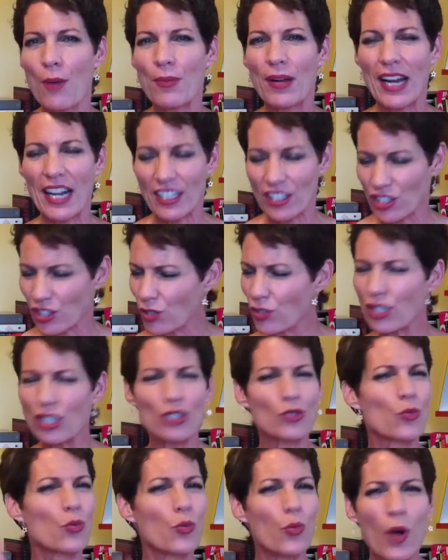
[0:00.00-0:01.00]
But as soon
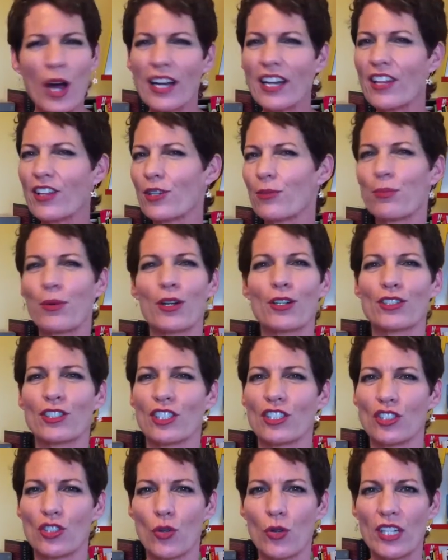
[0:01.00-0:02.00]
as one other
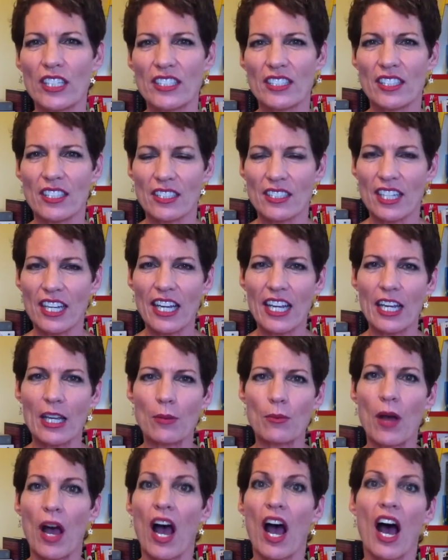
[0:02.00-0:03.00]
person joins the
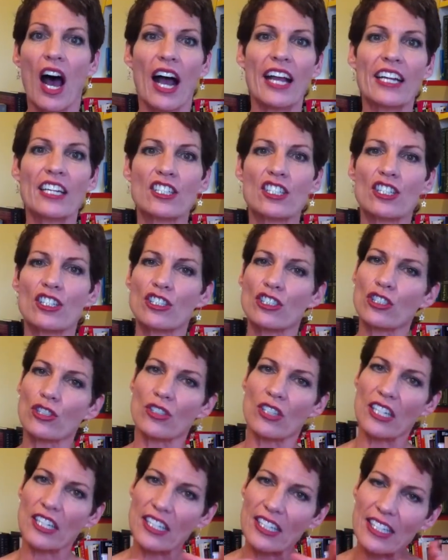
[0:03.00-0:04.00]
team, I
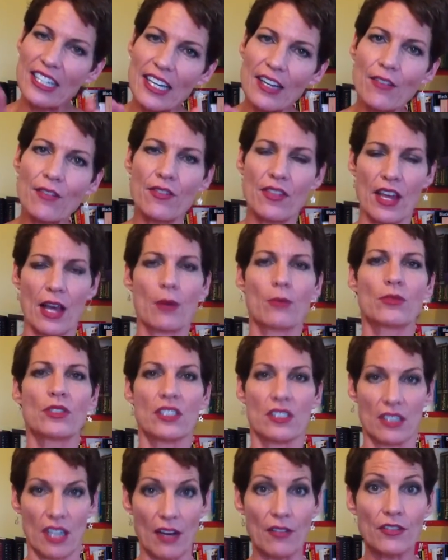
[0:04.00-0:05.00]
encourage you to give them
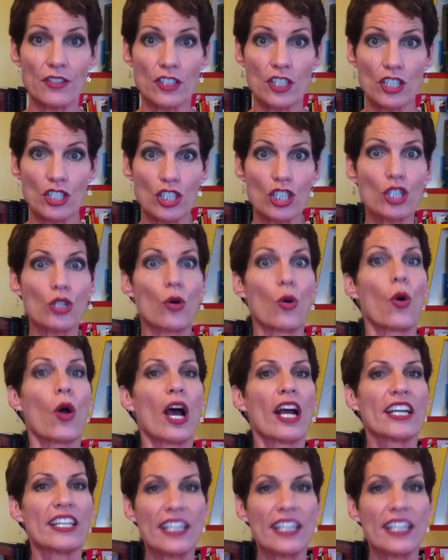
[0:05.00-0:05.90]
stuff to do.